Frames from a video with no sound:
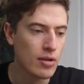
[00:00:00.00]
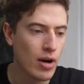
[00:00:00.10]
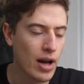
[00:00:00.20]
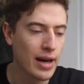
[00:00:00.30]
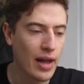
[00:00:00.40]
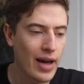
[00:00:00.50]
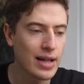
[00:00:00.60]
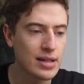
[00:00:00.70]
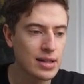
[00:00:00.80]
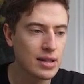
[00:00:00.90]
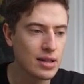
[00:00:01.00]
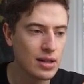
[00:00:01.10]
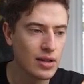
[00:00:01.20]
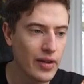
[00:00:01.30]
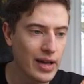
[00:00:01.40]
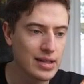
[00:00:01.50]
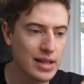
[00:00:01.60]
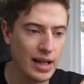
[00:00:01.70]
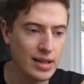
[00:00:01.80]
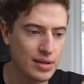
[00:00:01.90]
Right, now that's
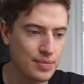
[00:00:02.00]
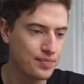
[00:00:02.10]
this.